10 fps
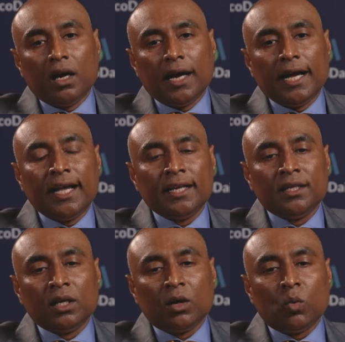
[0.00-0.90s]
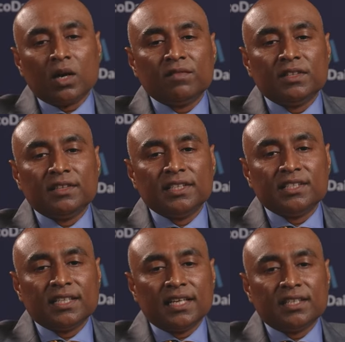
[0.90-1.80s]
And one of the
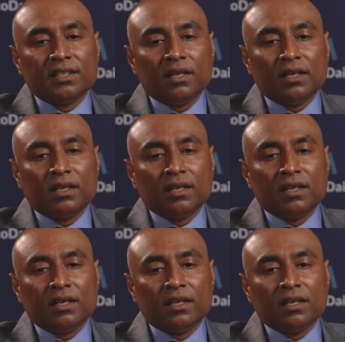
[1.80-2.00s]
things that